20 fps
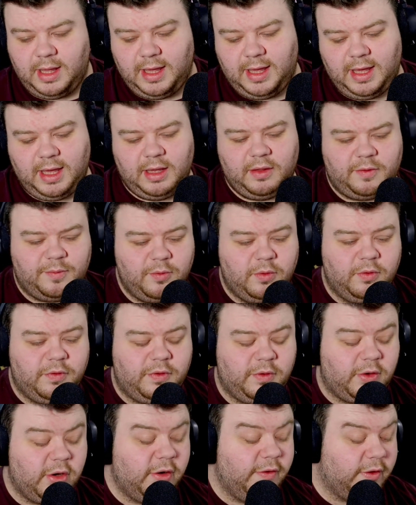Uh, it's
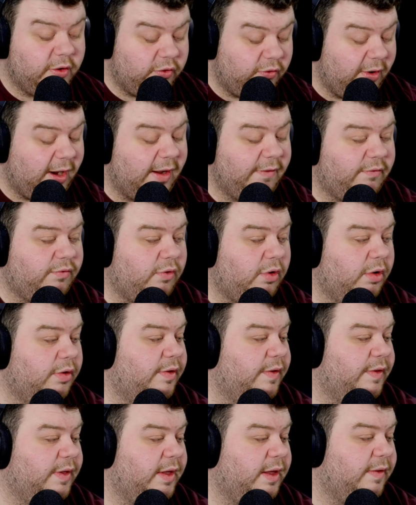more so kind of the craft
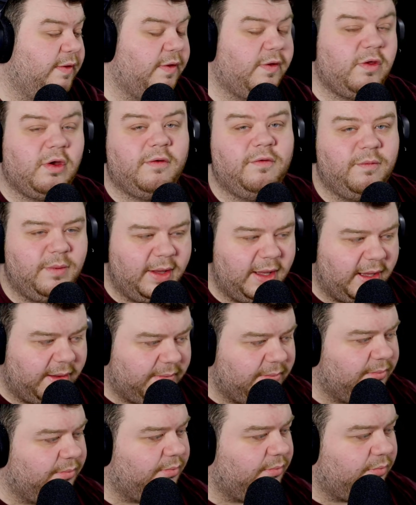rather than the, the
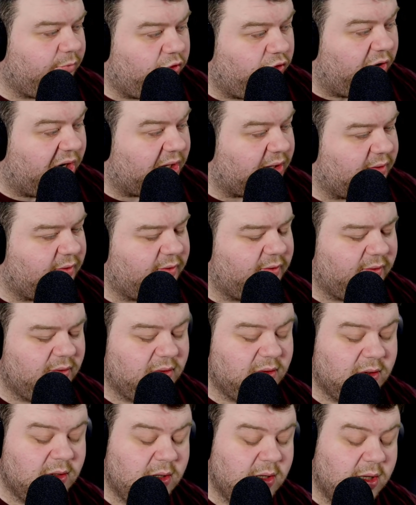software tricks.